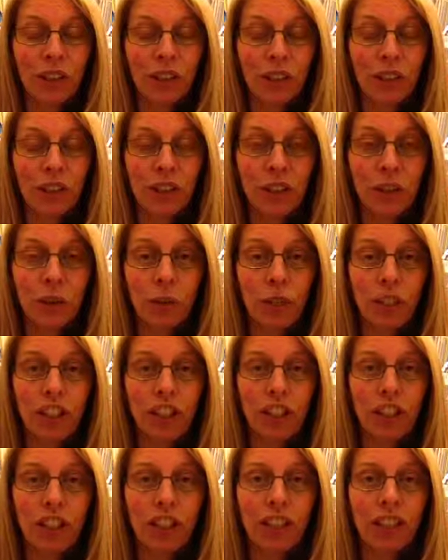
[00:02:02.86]
ask a
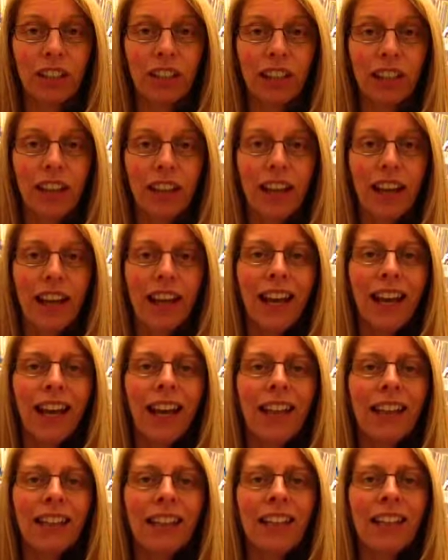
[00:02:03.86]
question.
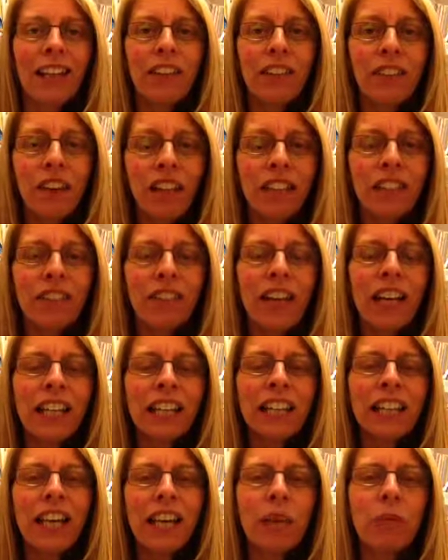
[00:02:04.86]
And if I'd have had
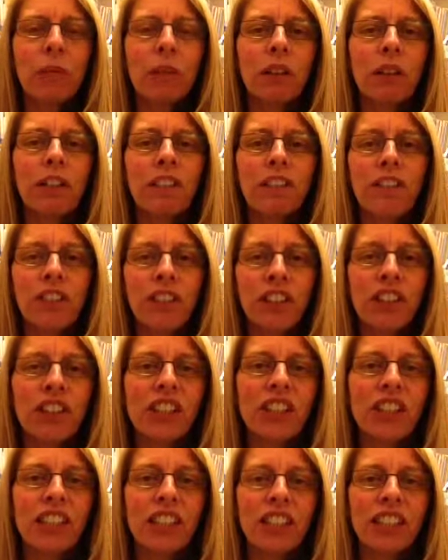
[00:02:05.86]
that when I
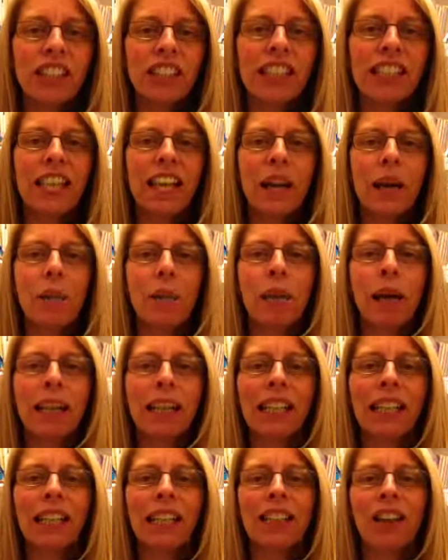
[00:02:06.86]
first started out
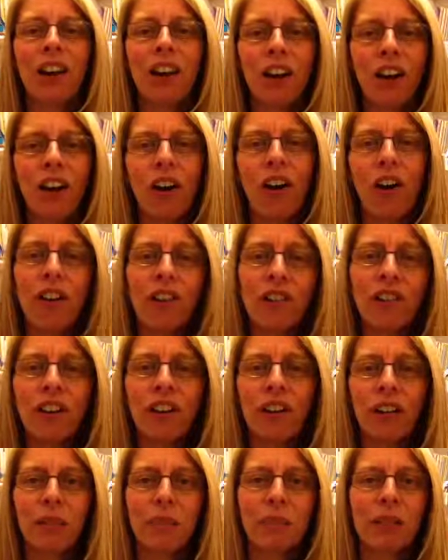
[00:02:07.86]
back in
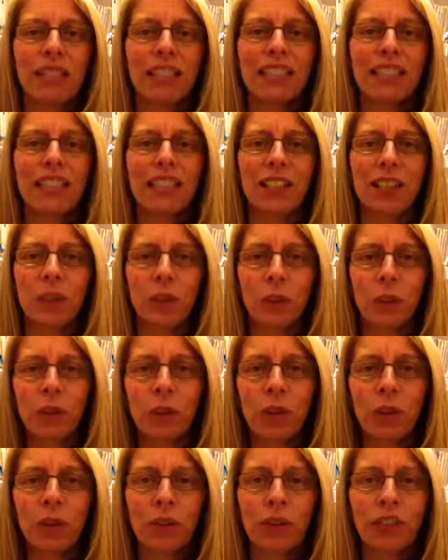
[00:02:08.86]
offline business all
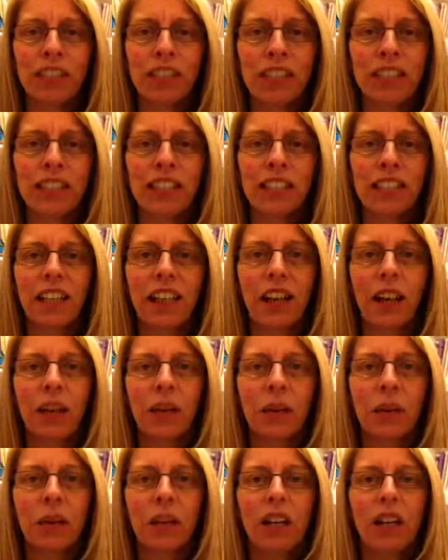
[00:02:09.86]
those years
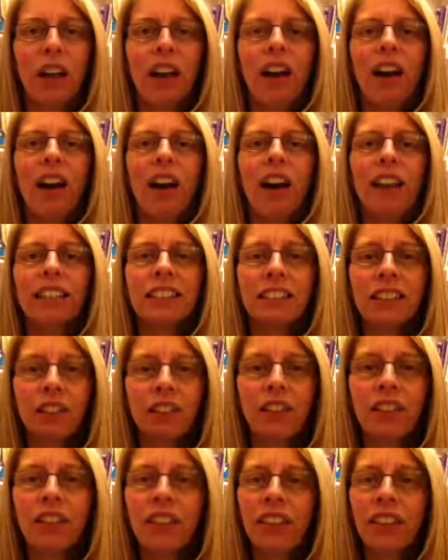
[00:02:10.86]
ago, I
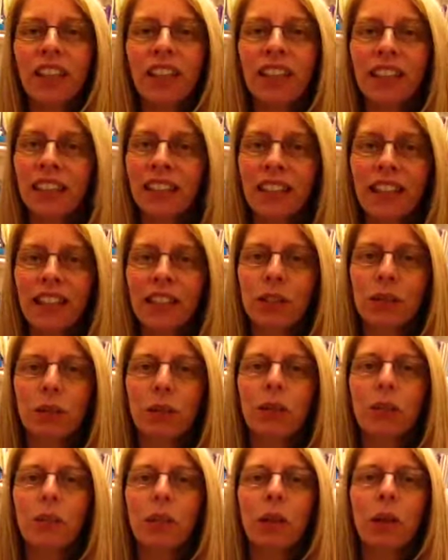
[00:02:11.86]
don't think things
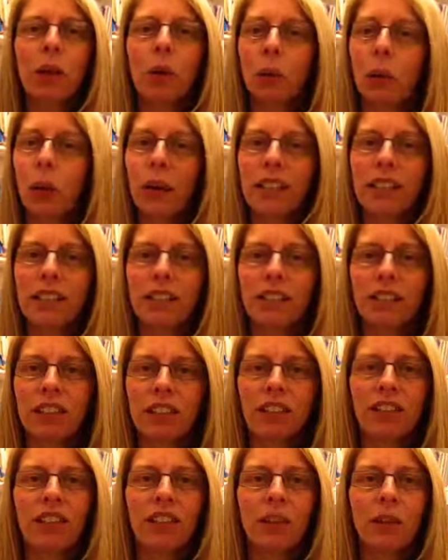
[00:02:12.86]
would have been quite so
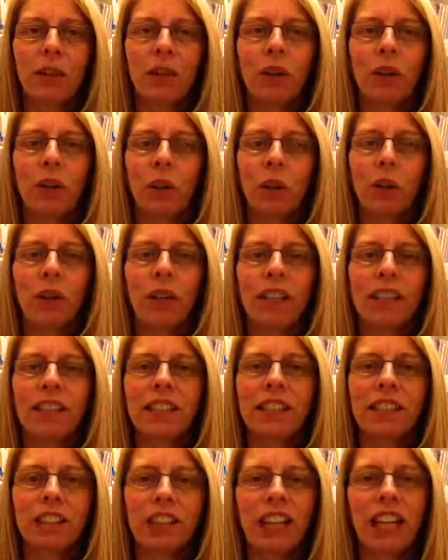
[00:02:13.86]
difficult and quite
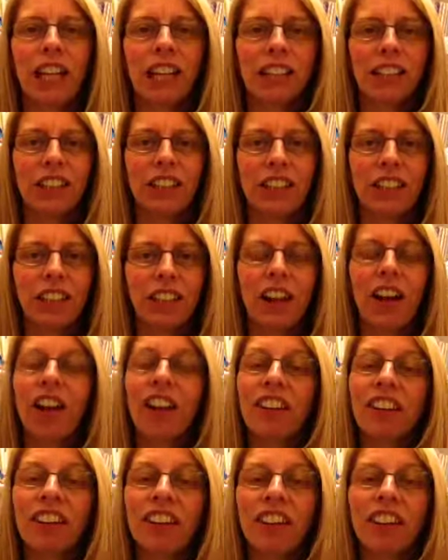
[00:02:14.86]
so challenging. I
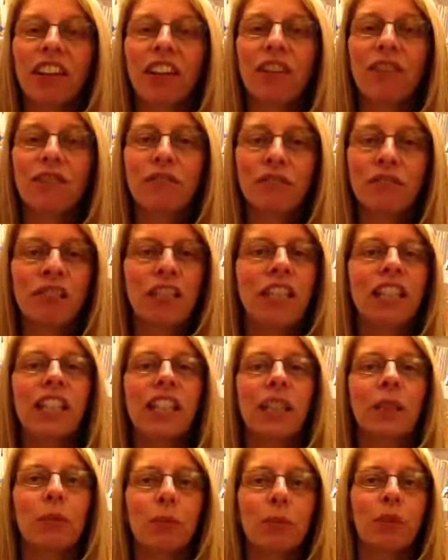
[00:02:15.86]
think I
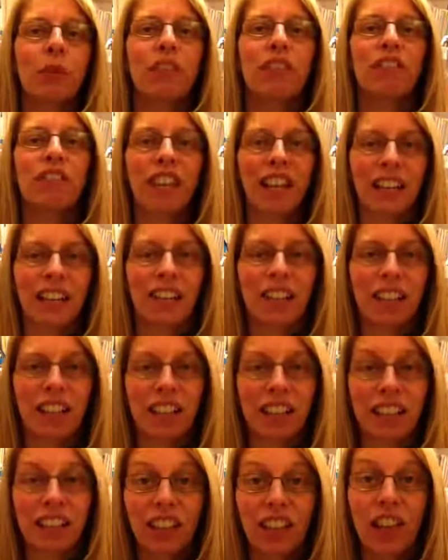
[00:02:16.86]
really would have found
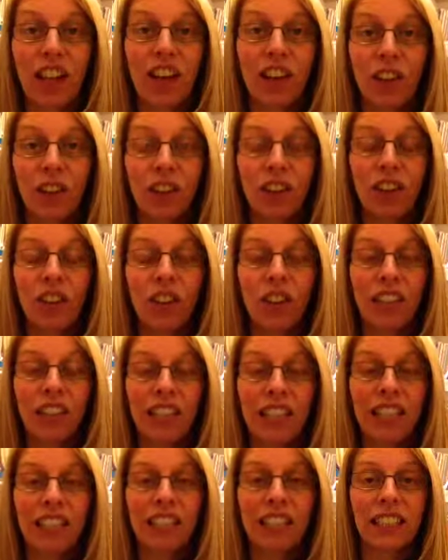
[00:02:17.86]
things a lot, lot
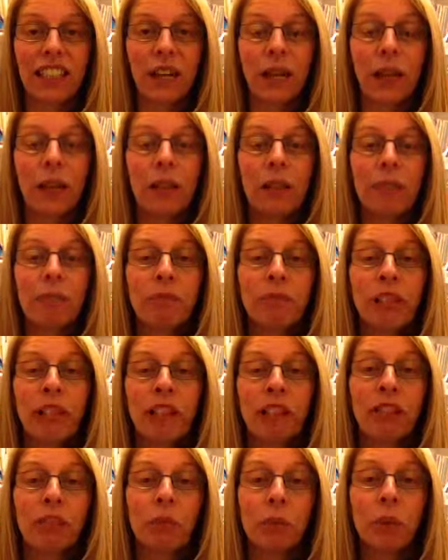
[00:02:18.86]
easier.
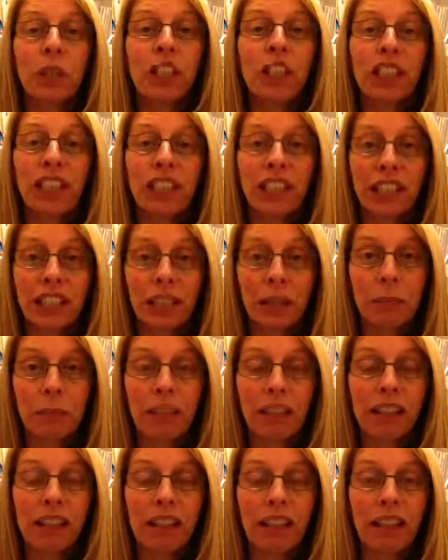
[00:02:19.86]
And I wish that there'd
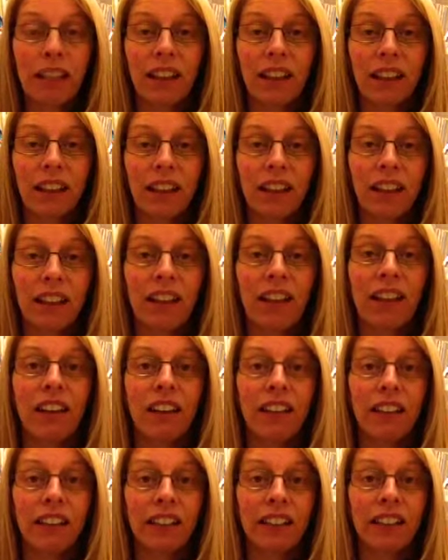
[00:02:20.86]
been something
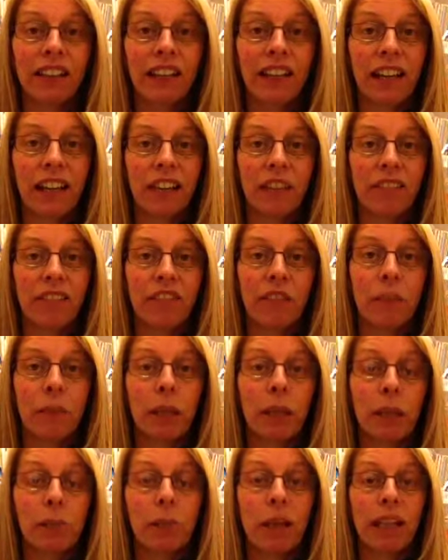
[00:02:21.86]
like that for
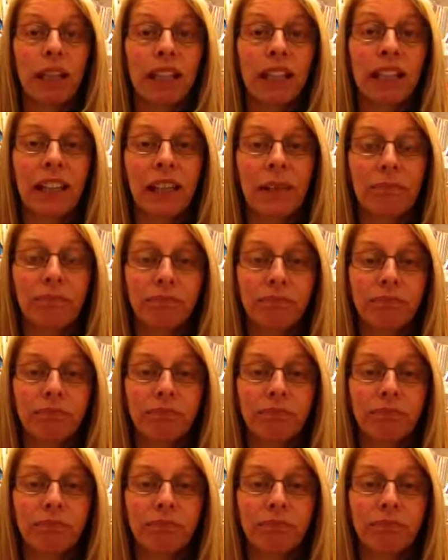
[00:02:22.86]
me back then.